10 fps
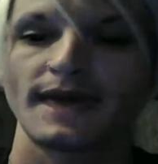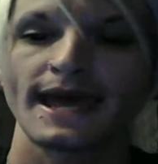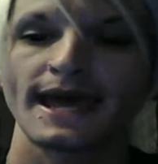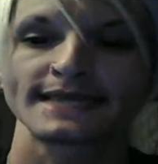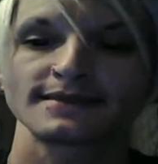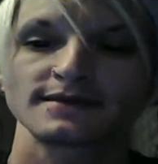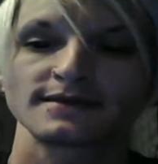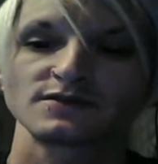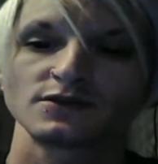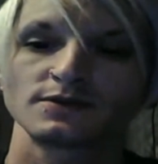um, adding
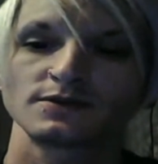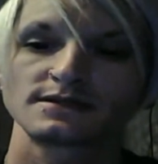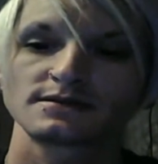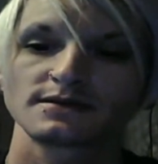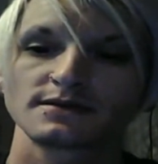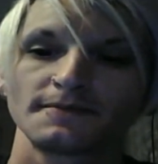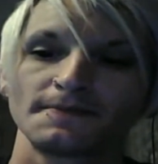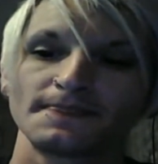things to it.